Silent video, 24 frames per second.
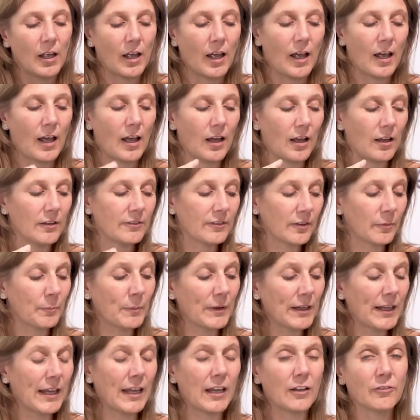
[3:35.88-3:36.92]
Uh, just
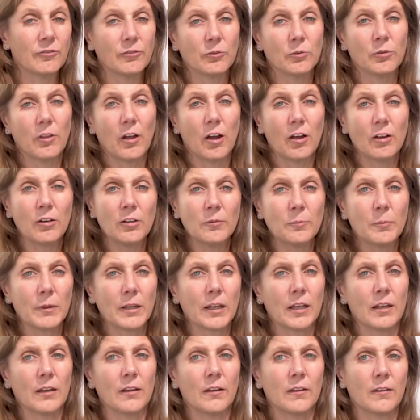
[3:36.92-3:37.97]
be careful though,
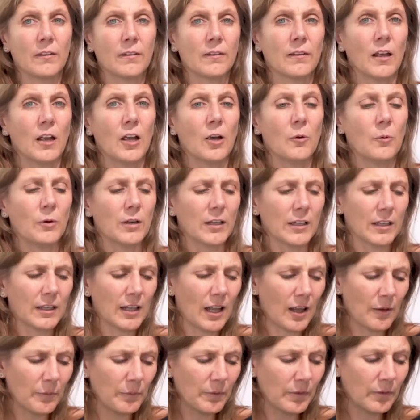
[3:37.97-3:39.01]
because when it
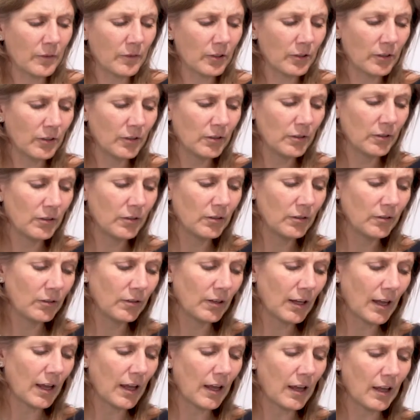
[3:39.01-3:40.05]
comes to
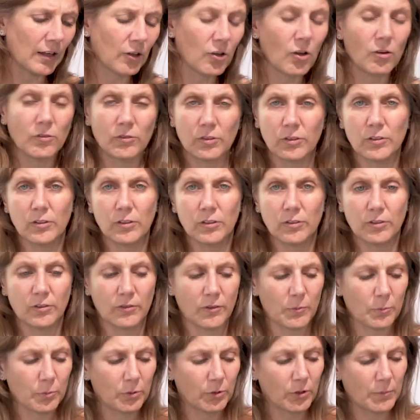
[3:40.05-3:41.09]
uh, continuity of
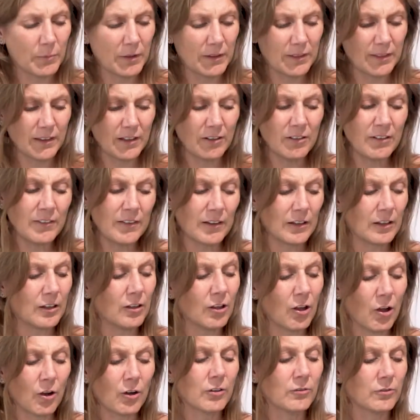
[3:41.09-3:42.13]
employment, there is a
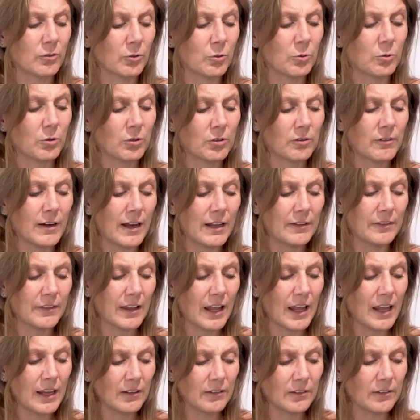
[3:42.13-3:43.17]
lot of law around
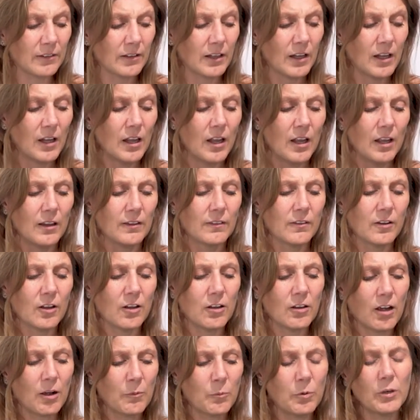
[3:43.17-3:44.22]
that. So
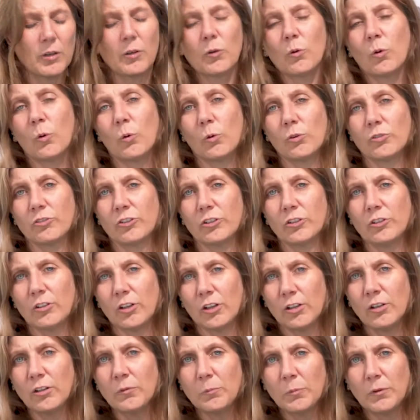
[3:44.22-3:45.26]
I want to caution
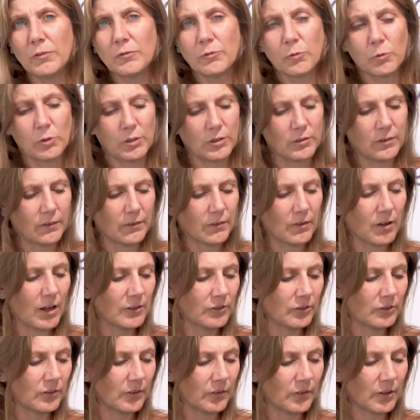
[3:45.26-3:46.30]
you before you
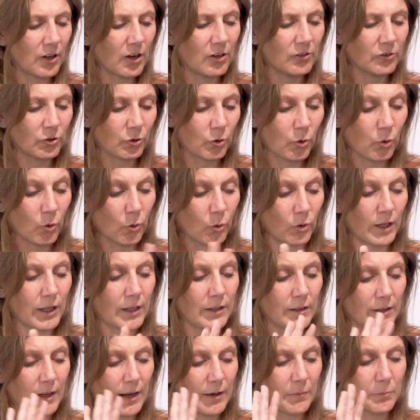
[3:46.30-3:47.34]
decide you're just going to call it
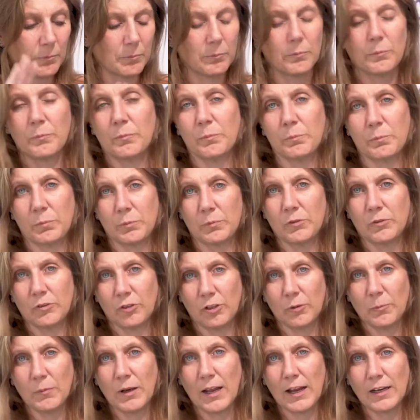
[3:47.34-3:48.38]
and
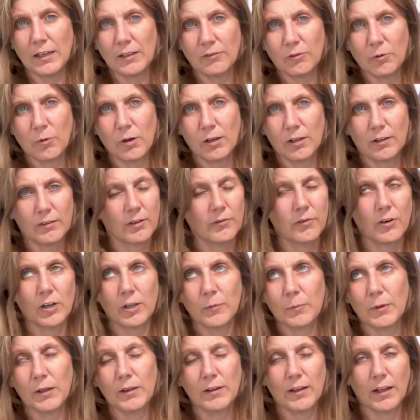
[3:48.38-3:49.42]
terminate everyone because they've only
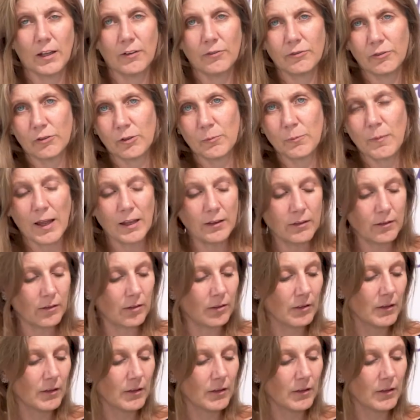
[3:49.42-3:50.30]
been there for a month,